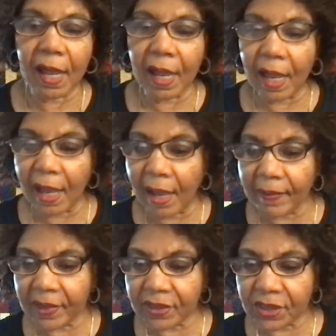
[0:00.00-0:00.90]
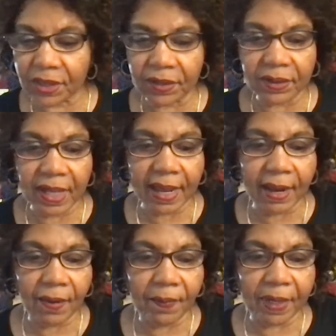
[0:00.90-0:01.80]
I'm concerned
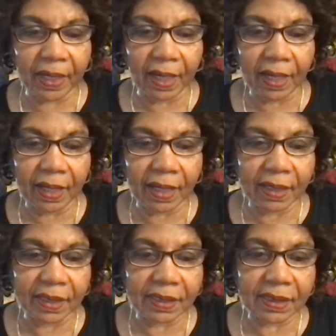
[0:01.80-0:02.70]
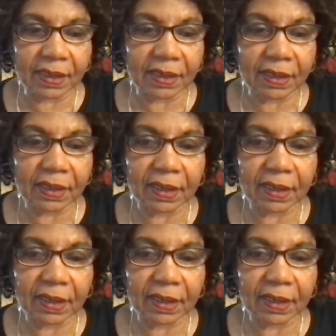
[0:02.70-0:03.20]
now because